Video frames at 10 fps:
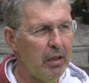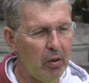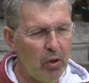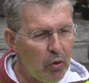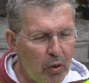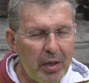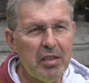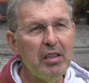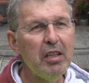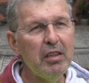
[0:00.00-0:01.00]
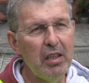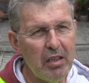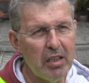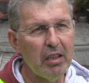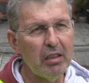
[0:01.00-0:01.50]
university
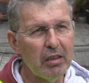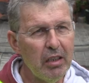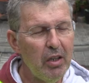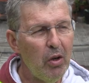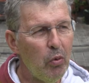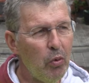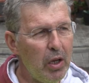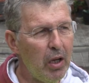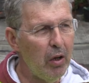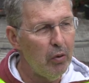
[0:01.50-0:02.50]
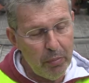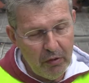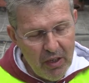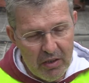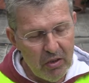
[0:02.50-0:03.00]
teachers, we uh,
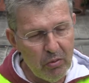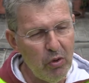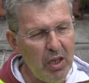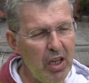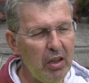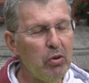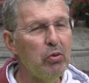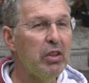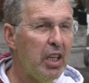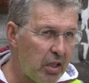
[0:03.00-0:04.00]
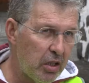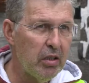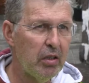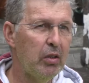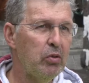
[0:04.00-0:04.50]
professor, we need to teach
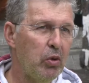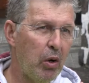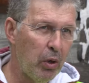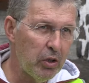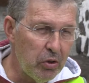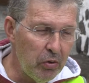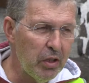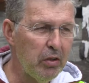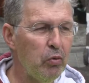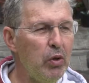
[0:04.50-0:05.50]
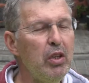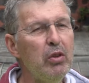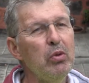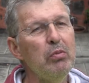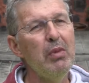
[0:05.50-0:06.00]
to our students. We
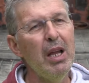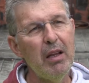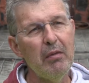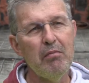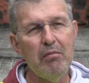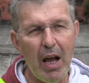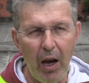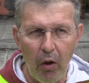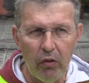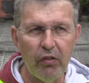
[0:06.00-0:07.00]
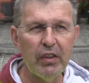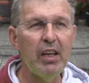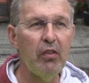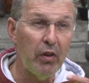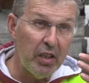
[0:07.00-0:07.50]
need to make a lot of
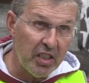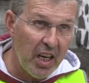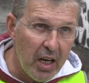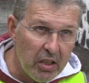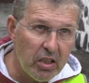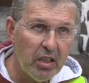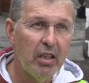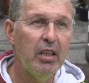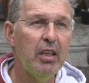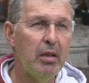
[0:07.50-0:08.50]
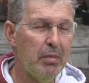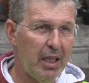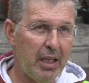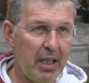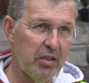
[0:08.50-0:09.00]
time of research, in my
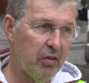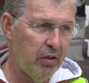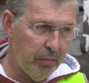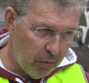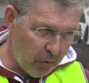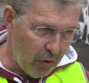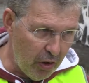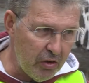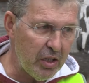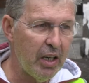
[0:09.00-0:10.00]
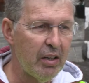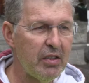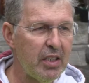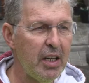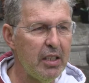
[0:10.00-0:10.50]
case of the volcanological
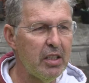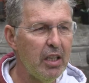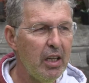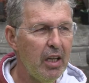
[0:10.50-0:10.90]
research,